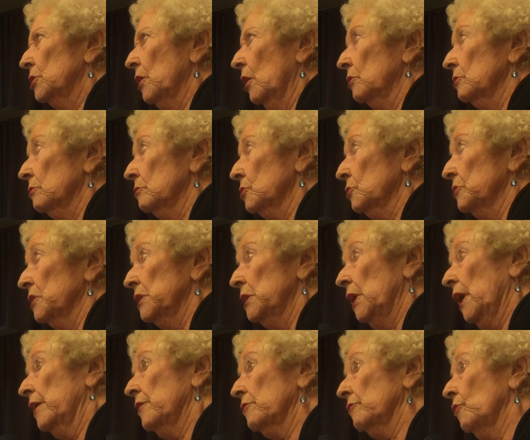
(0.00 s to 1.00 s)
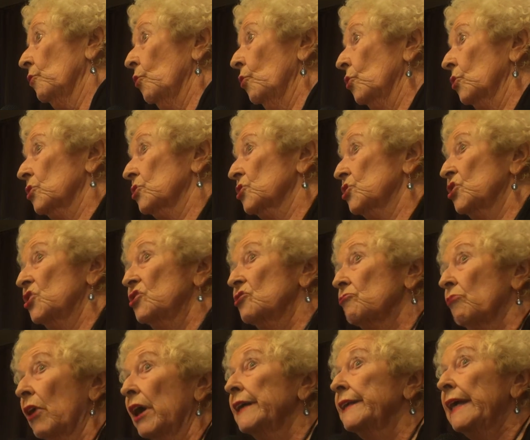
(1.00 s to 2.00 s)
on 28th of August, she
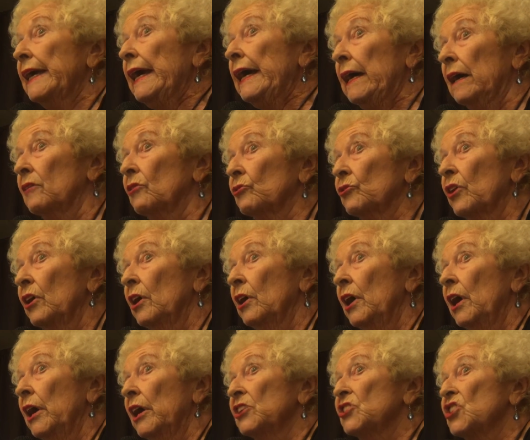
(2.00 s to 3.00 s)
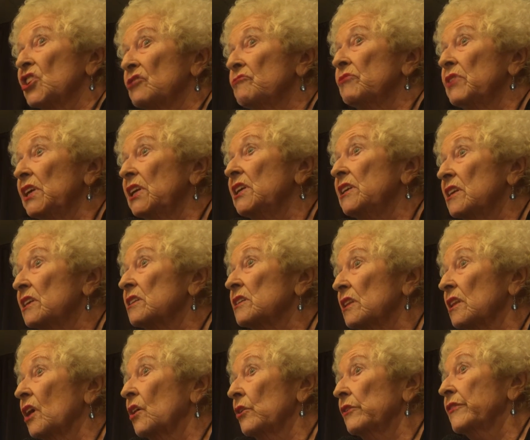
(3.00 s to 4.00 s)
tried it out. And she really
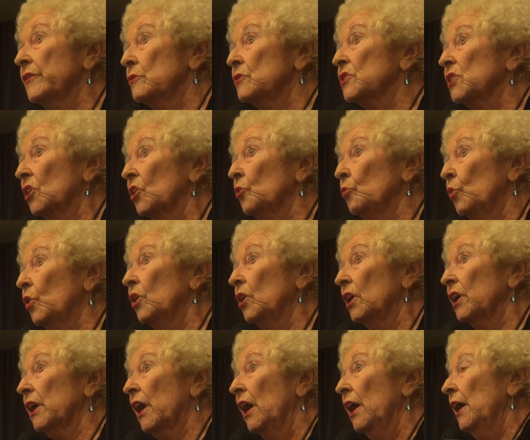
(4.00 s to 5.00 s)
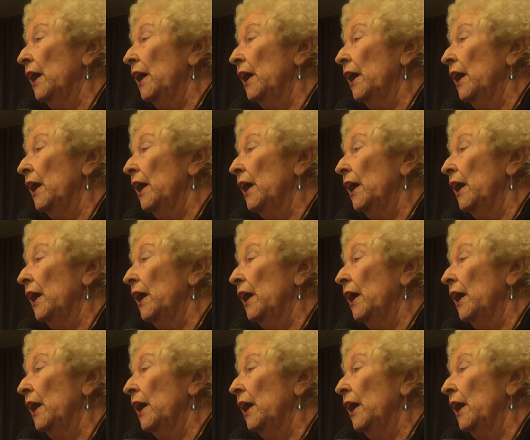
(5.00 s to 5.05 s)
didn't know if it was going to work.